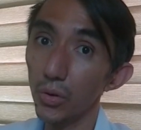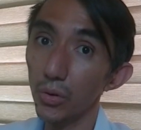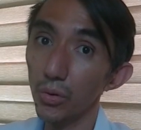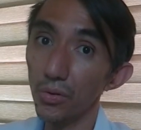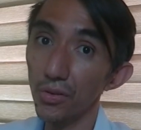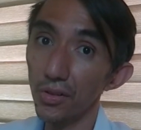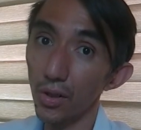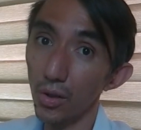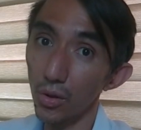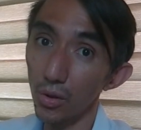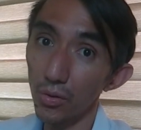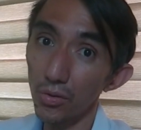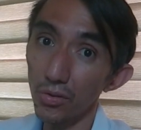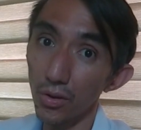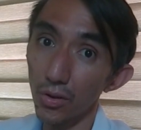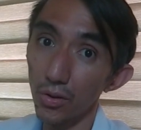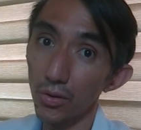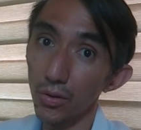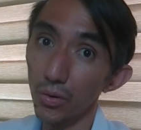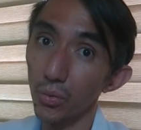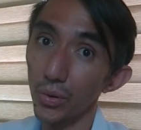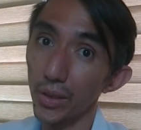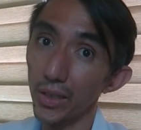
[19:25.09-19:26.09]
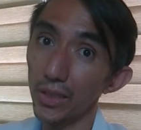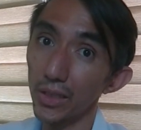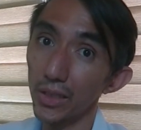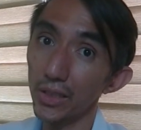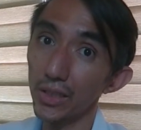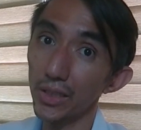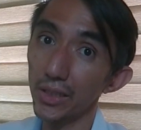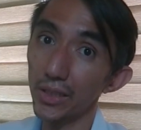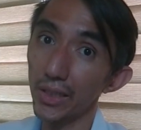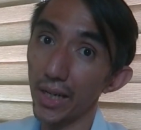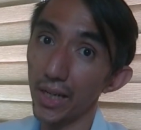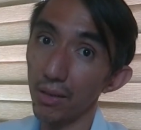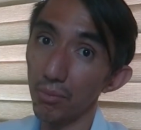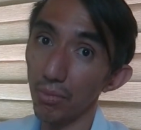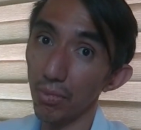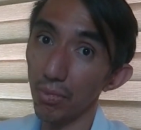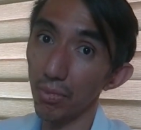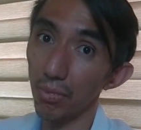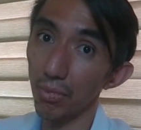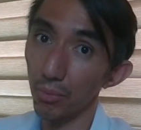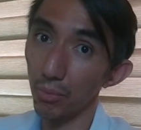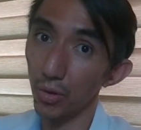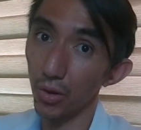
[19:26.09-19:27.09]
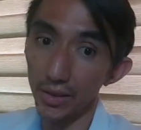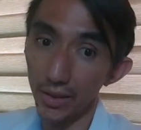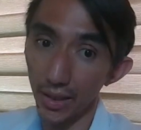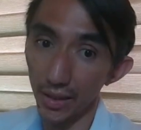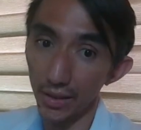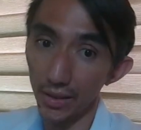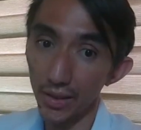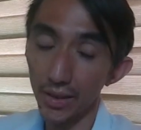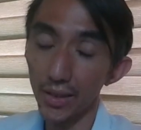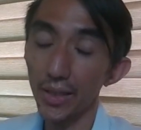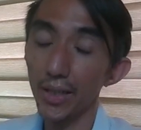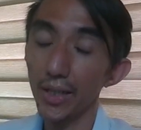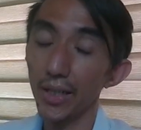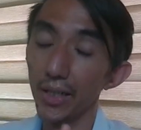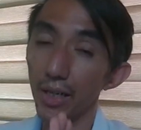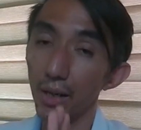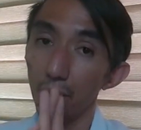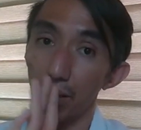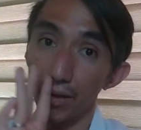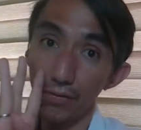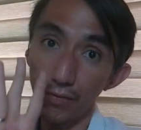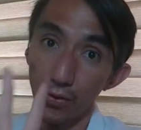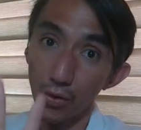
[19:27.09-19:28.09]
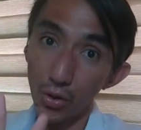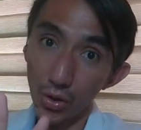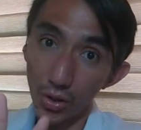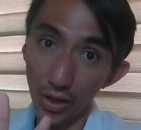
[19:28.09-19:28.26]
a pulmonary irritant. Number 4,